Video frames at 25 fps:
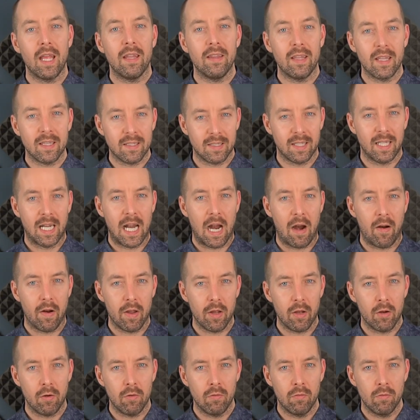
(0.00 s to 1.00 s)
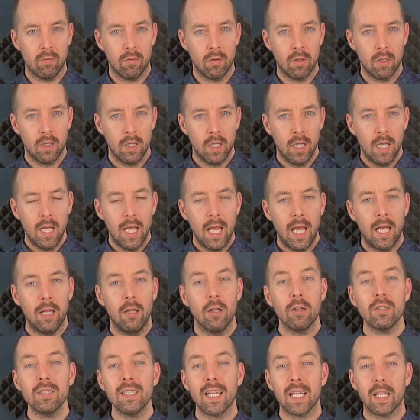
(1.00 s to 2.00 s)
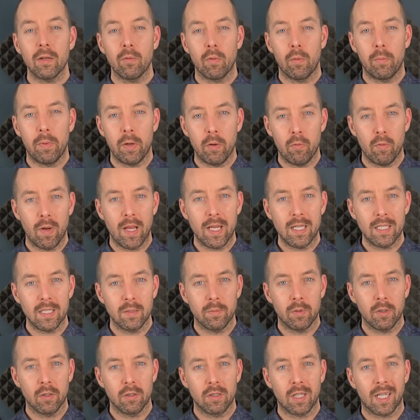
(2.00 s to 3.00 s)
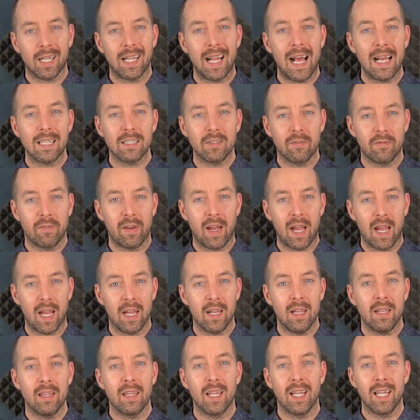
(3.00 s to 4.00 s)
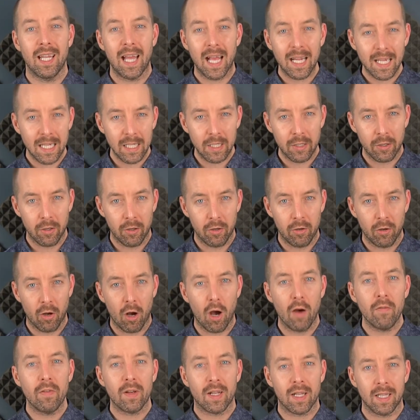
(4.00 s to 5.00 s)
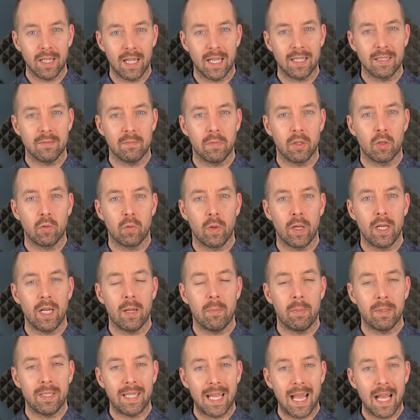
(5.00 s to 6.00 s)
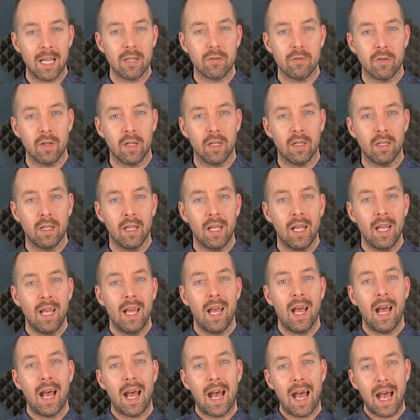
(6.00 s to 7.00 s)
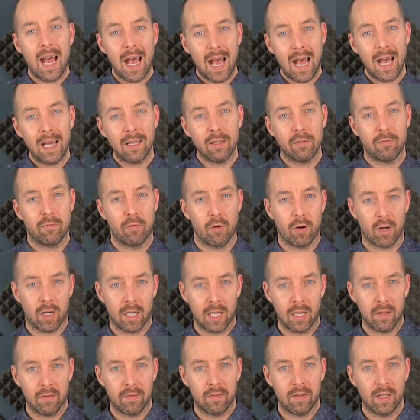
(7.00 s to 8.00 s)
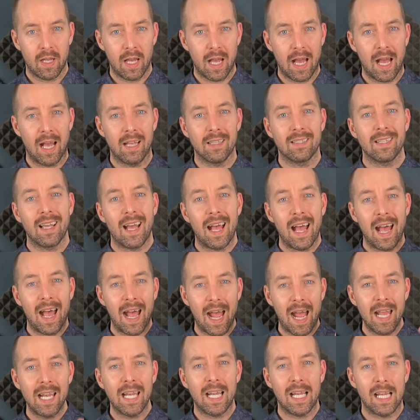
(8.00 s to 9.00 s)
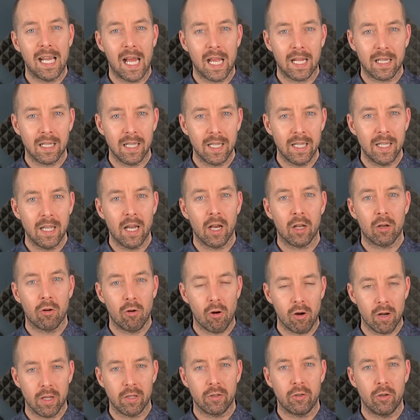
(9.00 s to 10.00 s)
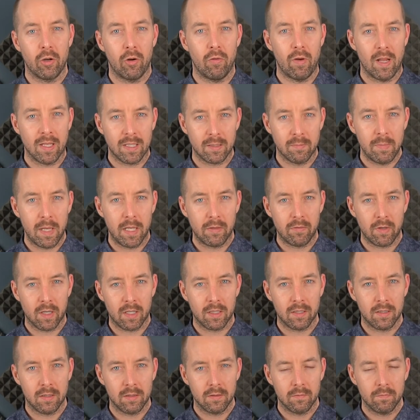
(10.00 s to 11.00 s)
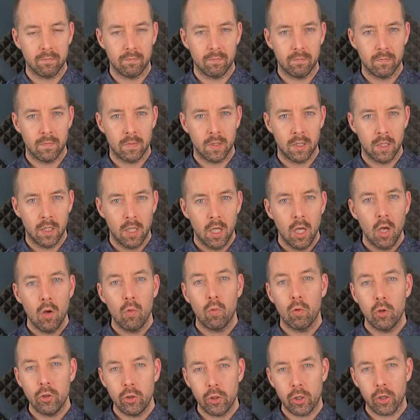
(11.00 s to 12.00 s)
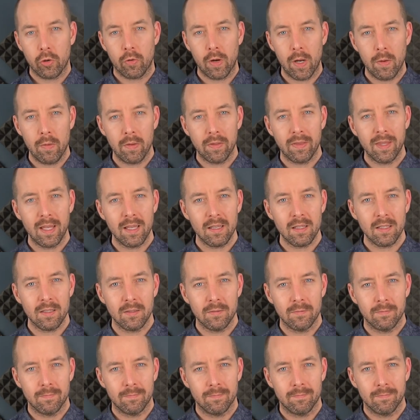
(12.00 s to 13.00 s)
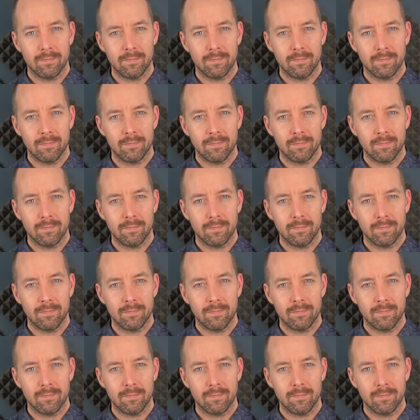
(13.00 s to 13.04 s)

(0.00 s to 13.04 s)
in this scenario, it looks like it would be reasonable to classify the likelihood of a collision between a pedestrian and a forklift as highly likely according to a risk matrix. Would you agree with this?